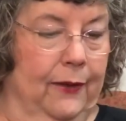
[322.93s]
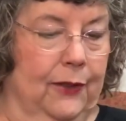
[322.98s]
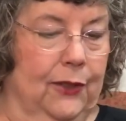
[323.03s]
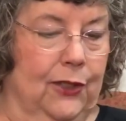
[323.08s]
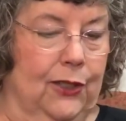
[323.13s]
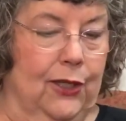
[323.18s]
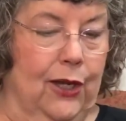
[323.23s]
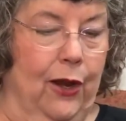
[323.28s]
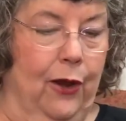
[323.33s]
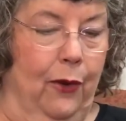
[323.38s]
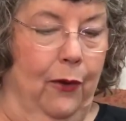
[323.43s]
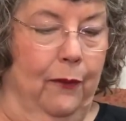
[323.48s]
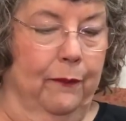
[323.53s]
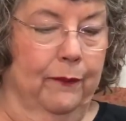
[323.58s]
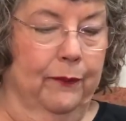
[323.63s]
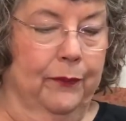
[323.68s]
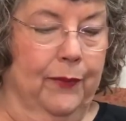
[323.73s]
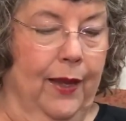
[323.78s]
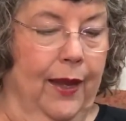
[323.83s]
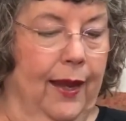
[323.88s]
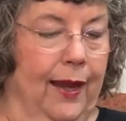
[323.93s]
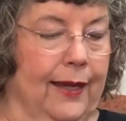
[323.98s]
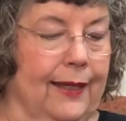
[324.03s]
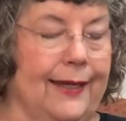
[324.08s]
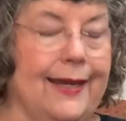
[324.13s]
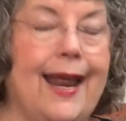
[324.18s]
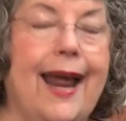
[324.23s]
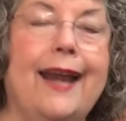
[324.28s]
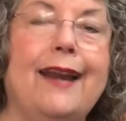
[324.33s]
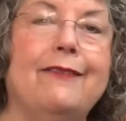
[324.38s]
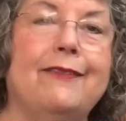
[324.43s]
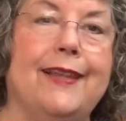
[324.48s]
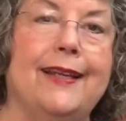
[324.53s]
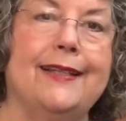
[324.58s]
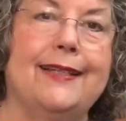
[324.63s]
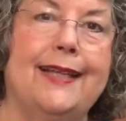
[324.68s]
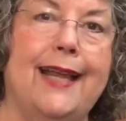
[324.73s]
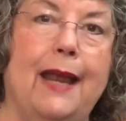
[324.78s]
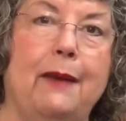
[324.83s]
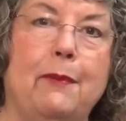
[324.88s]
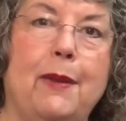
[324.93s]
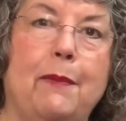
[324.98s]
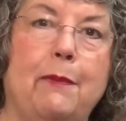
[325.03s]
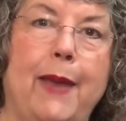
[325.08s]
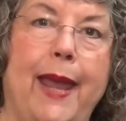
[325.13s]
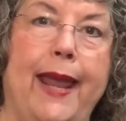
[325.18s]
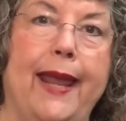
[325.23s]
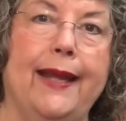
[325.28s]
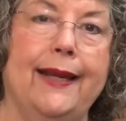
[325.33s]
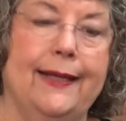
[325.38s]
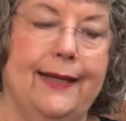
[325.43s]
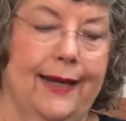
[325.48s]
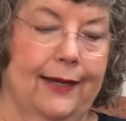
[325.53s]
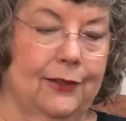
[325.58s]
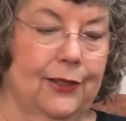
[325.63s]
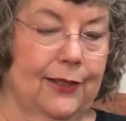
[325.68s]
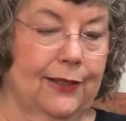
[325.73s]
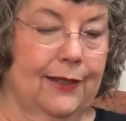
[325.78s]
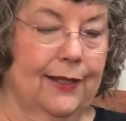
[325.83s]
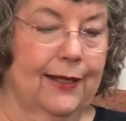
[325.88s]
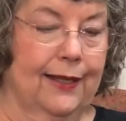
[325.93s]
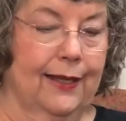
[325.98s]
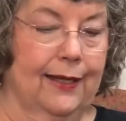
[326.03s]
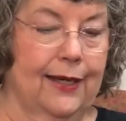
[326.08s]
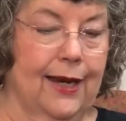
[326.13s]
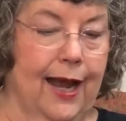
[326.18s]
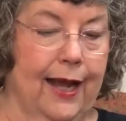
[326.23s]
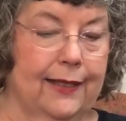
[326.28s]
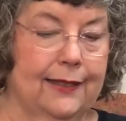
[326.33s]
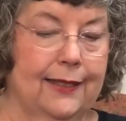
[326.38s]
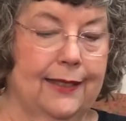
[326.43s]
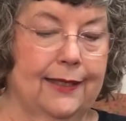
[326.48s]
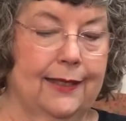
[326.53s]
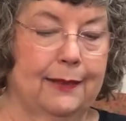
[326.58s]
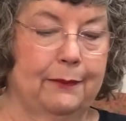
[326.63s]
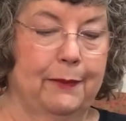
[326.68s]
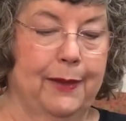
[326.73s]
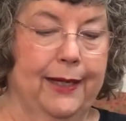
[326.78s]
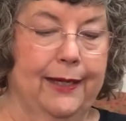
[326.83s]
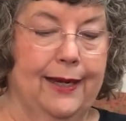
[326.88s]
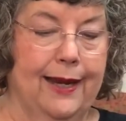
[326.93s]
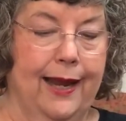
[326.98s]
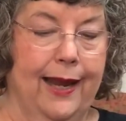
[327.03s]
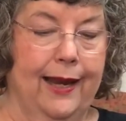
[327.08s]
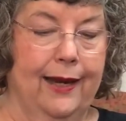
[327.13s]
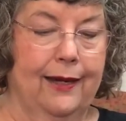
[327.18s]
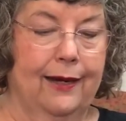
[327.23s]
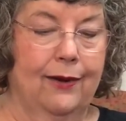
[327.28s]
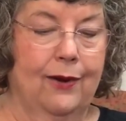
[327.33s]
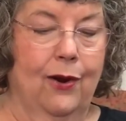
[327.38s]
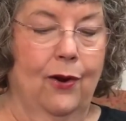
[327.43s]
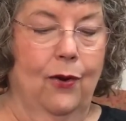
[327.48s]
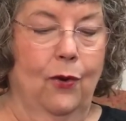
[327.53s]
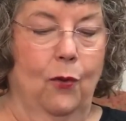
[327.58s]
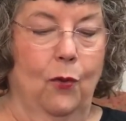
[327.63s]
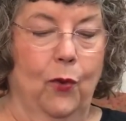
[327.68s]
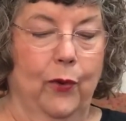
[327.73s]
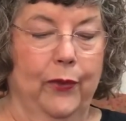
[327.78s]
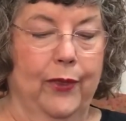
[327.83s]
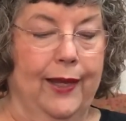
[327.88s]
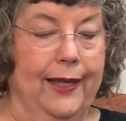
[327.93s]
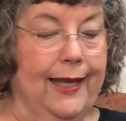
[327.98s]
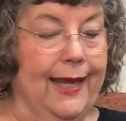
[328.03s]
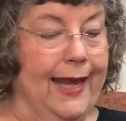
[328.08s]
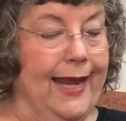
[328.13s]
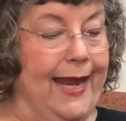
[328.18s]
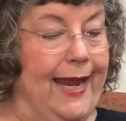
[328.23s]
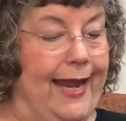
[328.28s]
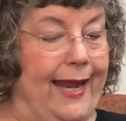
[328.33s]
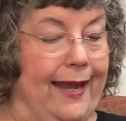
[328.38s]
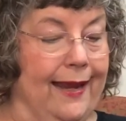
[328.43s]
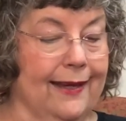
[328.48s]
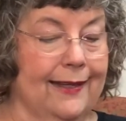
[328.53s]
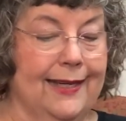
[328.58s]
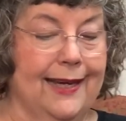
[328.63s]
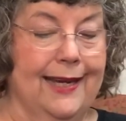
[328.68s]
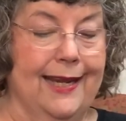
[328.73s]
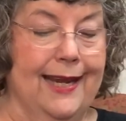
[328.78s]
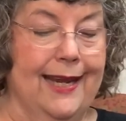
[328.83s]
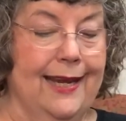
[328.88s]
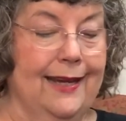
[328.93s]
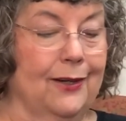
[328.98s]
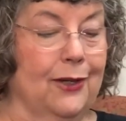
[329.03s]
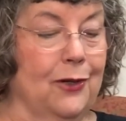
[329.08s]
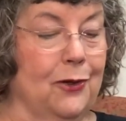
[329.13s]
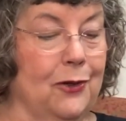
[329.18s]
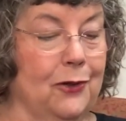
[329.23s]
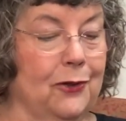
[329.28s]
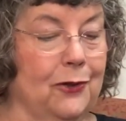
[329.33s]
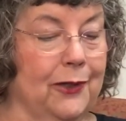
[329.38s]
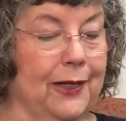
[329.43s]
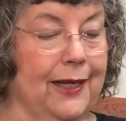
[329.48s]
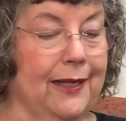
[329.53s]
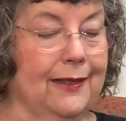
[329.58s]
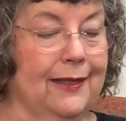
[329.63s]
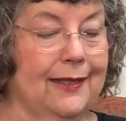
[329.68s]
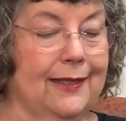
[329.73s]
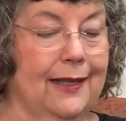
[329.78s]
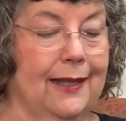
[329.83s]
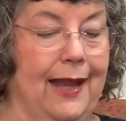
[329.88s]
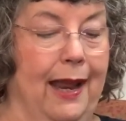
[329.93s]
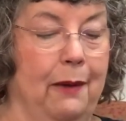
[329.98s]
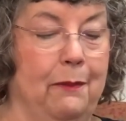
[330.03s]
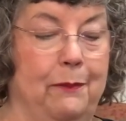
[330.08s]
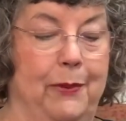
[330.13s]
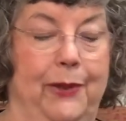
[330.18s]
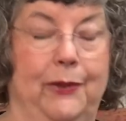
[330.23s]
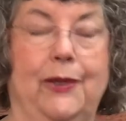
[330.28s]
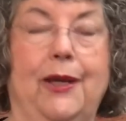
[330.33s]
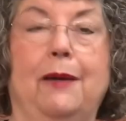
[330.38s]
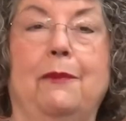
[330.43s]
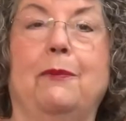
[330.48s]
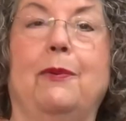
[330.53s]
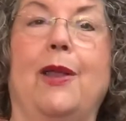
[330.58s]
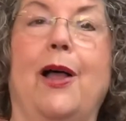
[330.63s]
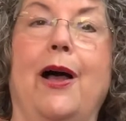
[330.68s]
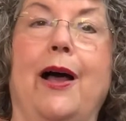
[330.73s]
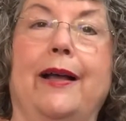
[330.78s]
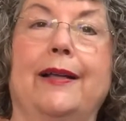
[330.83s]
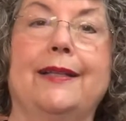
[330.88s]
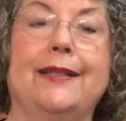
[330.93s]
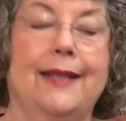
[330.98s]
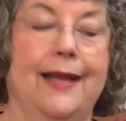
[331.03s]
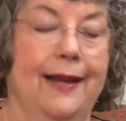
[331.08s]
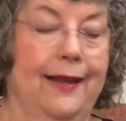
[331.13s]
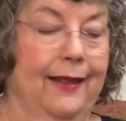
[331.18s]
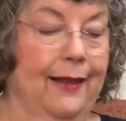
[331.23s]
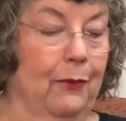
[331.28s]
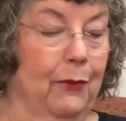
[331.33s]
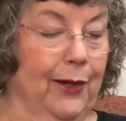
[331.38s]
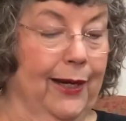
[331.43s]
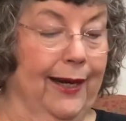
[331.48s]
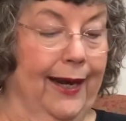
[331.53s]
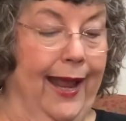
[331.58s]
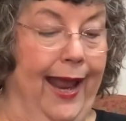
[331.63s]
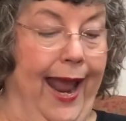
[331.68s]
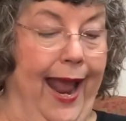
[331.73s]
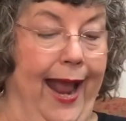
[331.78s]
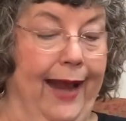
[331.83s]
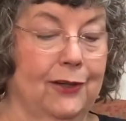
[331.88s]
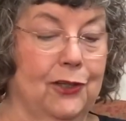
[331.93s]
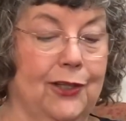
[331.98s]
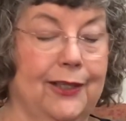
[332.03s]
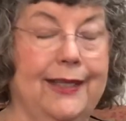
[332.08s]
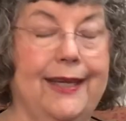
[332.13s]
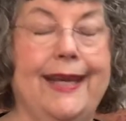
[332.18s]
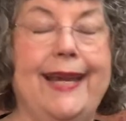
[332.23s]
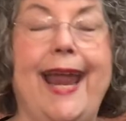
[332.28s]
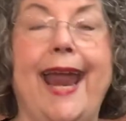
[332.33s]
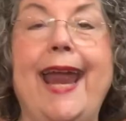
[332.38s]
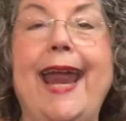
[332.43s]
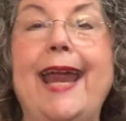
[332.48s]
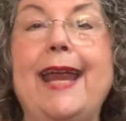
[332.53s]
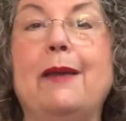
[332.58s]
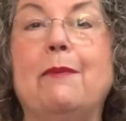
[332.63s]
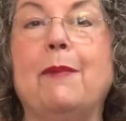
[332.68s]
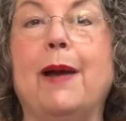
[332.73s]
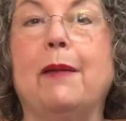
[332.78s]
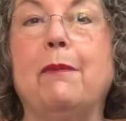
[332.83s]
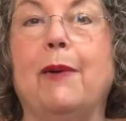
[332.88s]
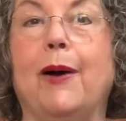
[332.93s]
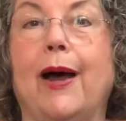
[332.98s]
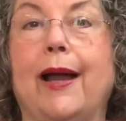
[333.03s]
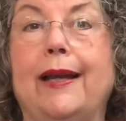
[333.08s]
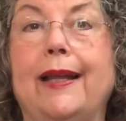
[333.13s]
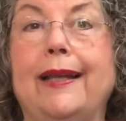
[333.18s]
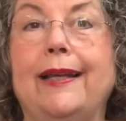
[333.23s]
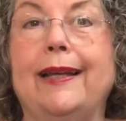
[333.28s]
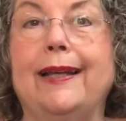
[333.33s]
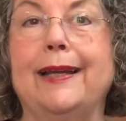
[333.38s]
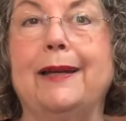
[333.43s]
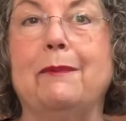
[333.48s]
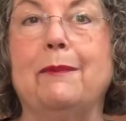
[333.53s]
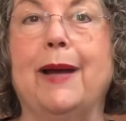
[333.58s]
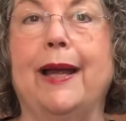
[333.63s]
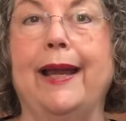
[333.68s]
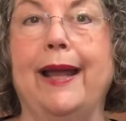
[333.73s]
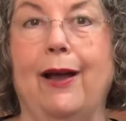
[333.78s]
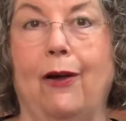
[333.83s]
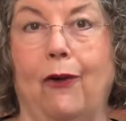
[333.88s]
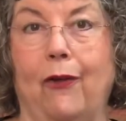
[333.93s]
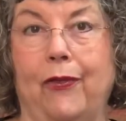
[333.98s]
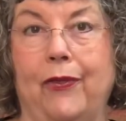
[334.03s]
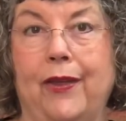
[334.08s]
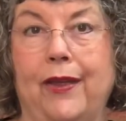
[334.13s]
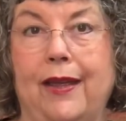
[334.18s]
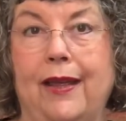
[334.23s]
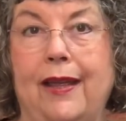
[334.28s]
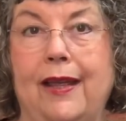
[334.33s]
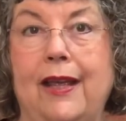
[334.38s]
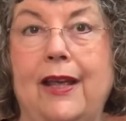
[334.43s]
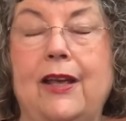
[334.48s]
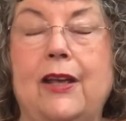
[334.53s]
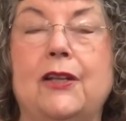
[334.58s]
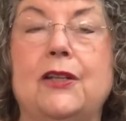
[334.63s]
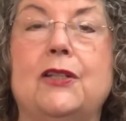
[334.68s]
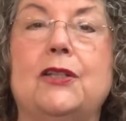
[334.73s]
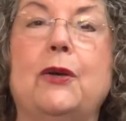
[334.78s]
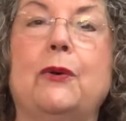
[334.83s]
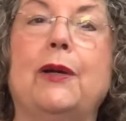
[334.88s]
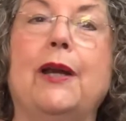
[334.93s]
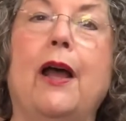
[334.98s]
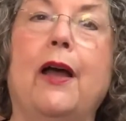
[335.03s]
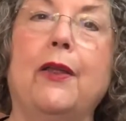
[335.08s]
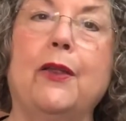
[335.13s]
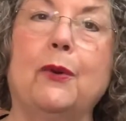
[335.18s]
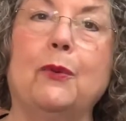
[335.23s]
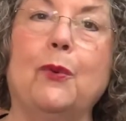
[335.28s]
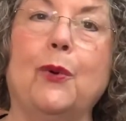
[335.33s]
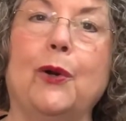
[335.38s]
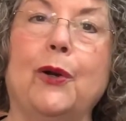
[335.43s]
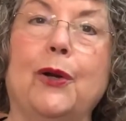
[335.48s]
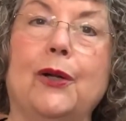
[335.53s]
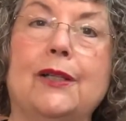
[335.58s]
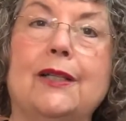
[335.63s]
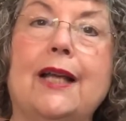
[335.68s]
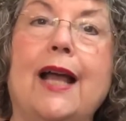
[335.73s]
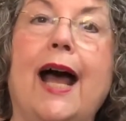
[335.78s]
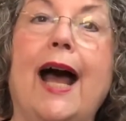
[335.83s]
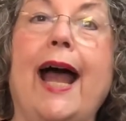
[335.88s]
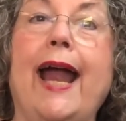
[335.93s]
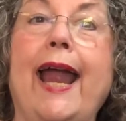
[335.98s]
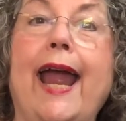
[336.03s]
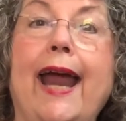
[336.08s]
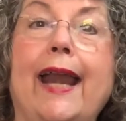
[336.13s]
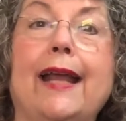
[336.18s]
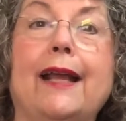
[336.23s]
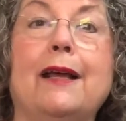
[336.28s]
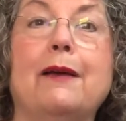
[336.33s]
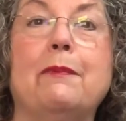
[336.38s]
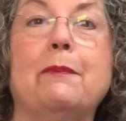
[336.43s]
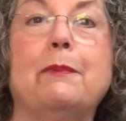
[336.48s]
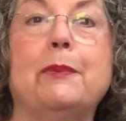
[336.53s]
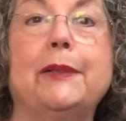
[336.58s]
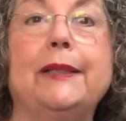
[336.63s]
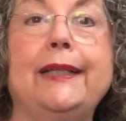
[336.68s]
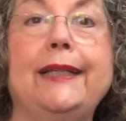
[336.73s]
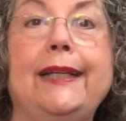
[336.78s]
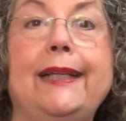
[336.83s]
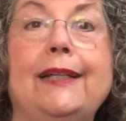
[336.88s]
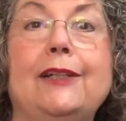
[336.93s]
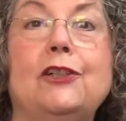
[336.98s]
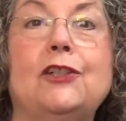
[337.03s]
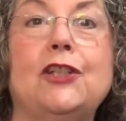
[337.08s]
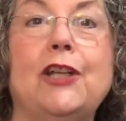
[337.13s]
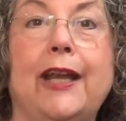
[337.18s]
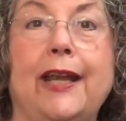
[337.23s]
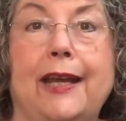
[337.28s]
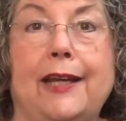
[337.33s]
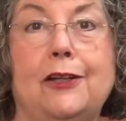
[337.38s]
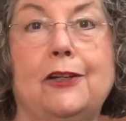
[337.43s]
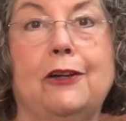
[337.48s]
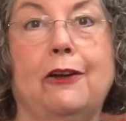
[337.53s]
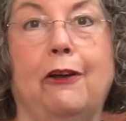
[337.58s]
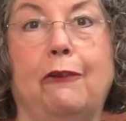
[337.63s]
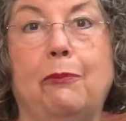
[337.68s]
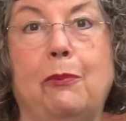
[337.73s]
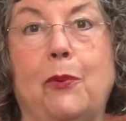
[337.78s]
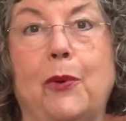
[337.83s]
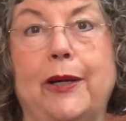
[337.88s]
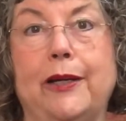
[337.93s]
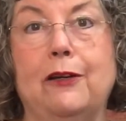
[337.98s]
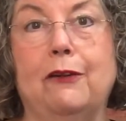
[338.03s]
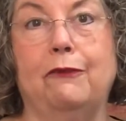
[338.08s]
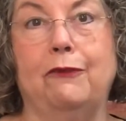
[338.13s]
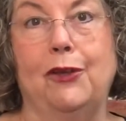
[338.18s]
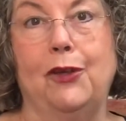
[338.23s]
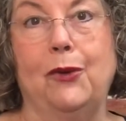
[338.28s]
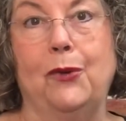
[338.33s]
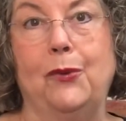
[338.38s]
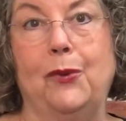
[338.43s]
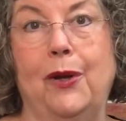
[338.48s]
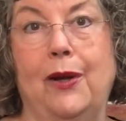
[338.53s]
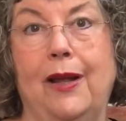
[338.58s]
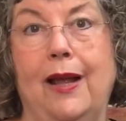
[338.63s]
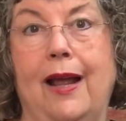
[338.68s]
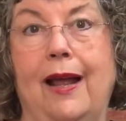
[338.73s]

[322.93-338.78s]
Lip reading: So none of this had me paying attention to the toxins in my diet or the key to eat nutrients and building blocks that were going to actually aid my body in my health. So in other words, I had a complete change of point of view.